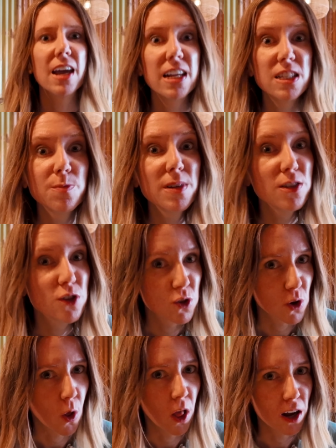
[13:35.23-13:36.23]
It's been
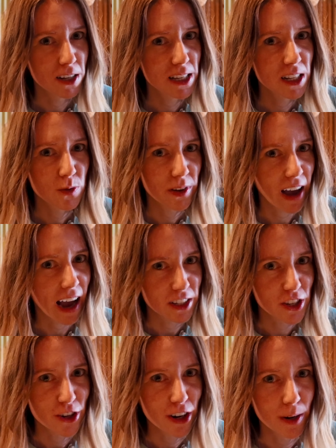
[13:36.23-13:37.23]
so long since we've had
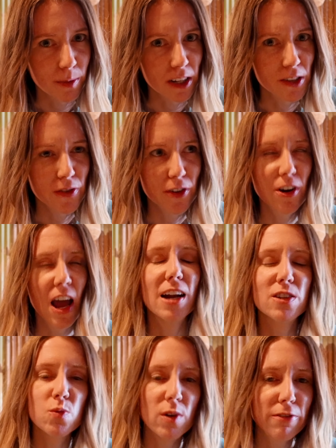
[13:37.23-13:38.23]
Surinamese food, and
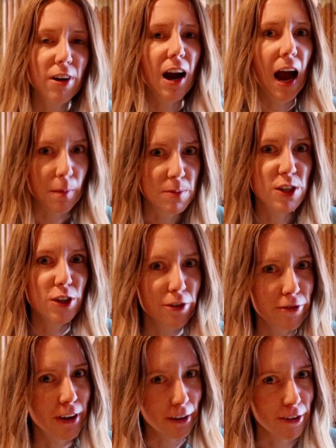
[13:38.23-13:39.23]
it's one of our
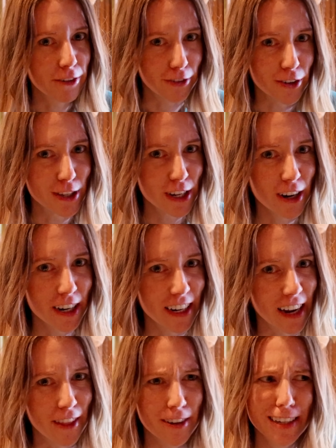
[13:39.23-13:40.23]
absolute favorite foods here in the
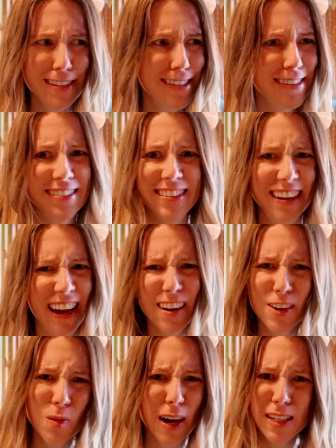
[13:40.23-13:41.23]
Netherlands, and I
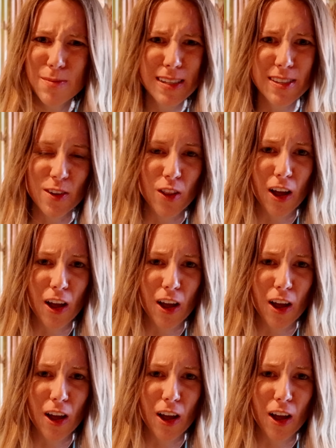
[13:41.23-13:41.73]
don't know why it's been so